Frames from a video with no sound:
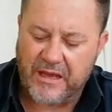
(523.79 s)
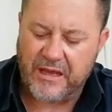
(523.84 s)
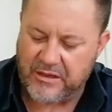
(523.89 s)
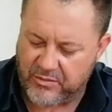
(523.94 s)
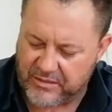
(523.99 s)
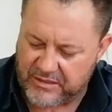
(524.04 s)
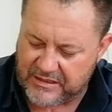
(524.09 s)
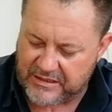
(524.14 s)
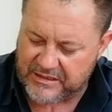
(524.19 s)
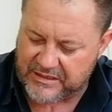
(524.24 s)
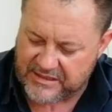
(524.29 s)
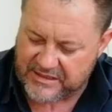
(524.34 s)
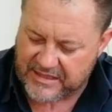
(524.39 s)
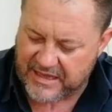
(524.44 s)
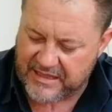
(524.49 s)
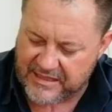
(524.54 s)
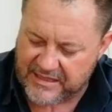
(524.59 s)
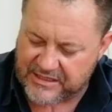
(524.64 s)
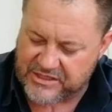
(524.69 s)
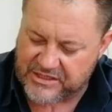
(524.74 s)
It will
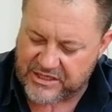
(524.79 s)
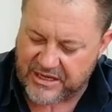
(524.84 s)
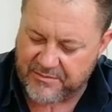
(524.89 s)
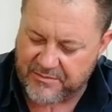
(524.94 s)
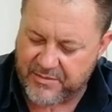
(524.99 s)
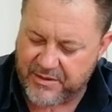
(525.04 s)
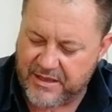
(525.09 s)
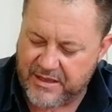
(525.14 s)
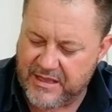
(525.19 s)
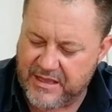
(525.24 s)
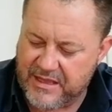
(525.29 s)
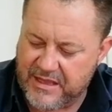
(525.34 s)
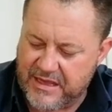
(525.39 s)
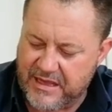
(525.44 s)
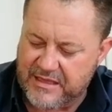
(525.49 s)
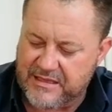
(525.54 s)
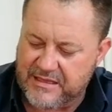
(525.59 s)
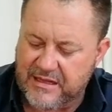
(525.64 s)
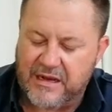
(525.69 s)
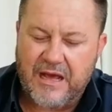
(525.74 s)
stay the shape
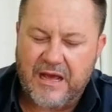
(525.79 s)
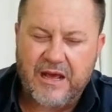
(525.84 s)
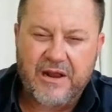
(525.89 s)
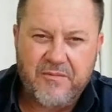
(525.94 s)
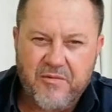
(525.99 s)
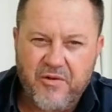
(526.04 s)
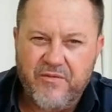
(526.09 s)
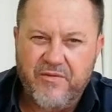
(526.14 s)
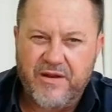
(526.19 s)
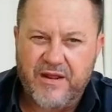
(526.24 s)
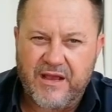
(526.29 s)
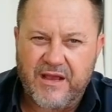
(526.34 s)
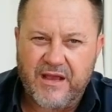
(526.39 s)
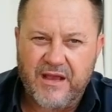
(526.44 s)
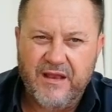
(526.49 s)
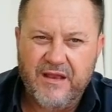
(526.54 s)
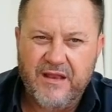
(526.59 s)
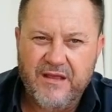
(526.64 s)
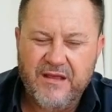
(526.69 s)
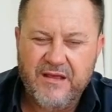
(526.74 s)
until I remove it
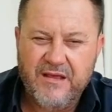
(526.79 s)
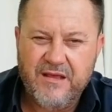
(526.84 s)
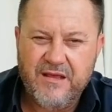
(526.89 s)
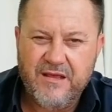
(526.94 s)
again,